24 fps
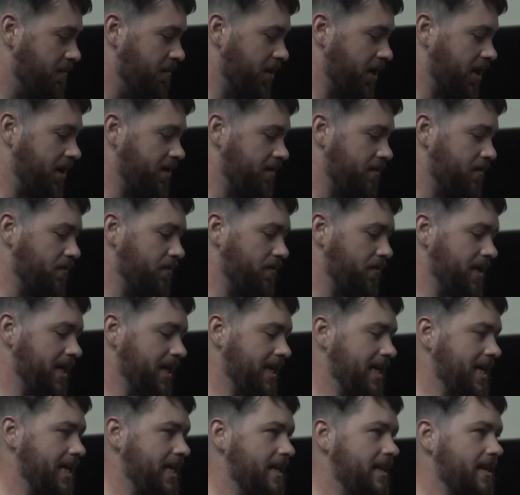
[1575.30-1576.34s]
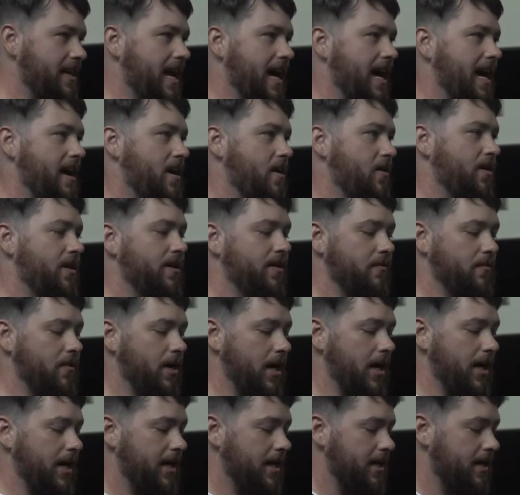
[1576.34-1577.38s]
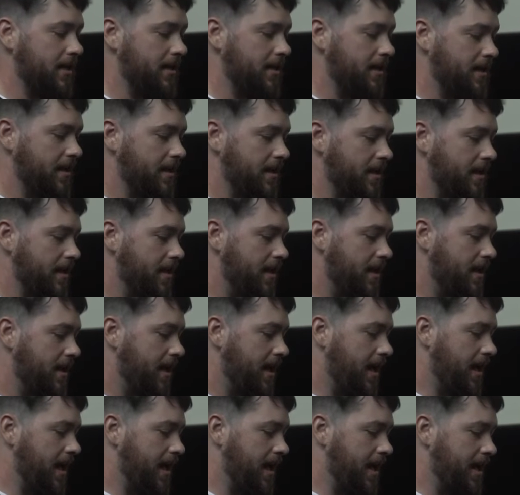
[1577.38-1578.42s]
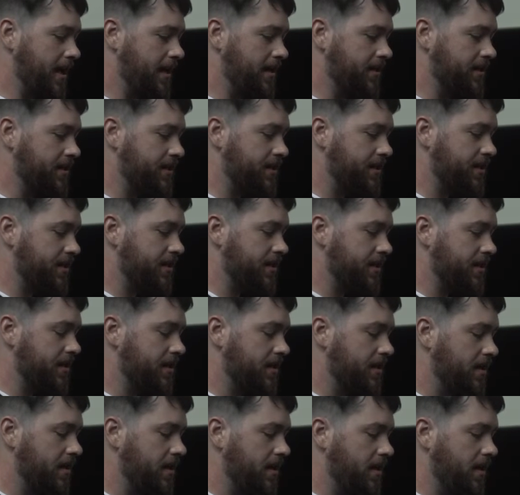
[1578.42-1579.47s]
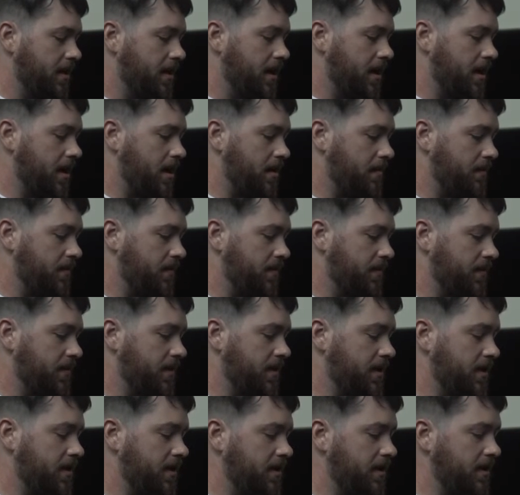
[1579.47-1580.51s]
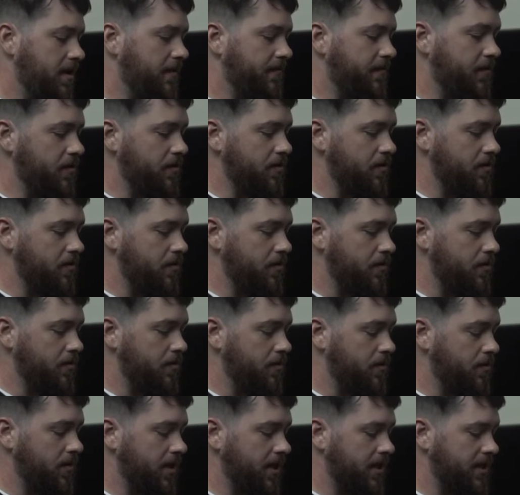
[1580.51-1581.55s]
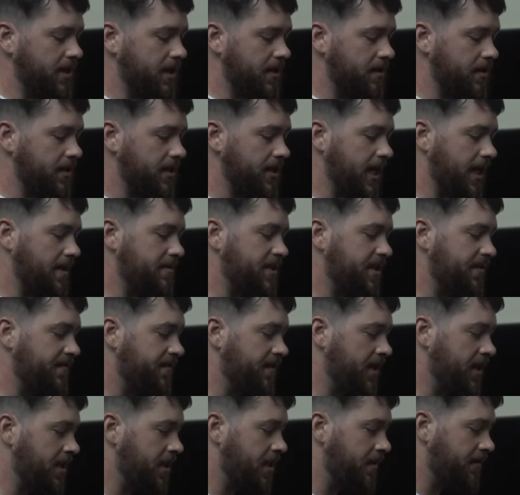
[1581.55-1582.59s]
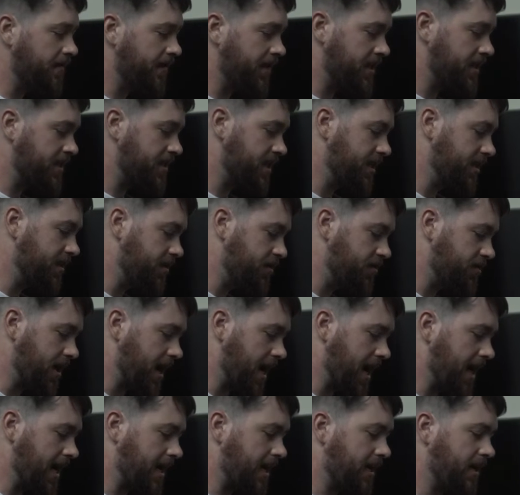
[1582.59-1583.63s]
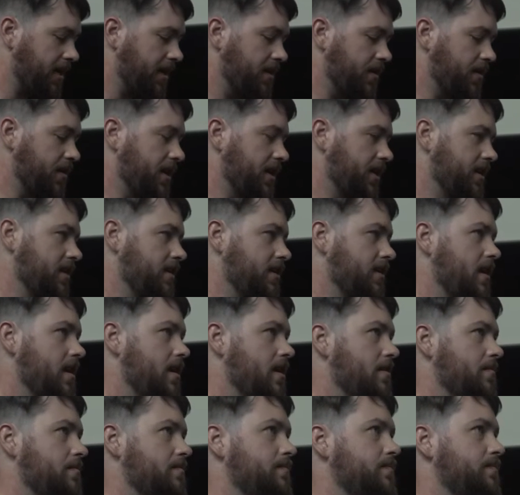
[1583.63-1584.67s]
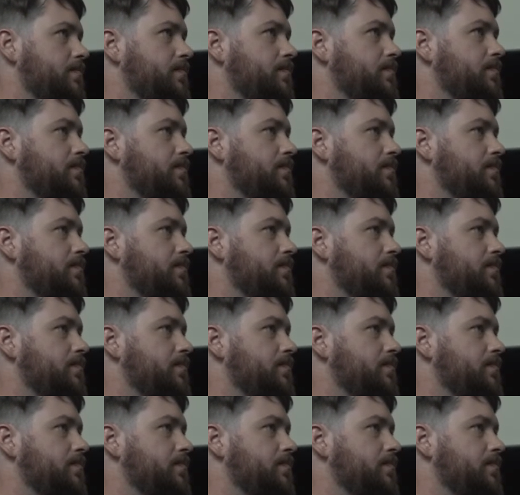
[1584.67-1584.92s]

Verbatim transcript: but we need the how and the why. And um, if you consider the types of, event, of, events that you track, you can, um,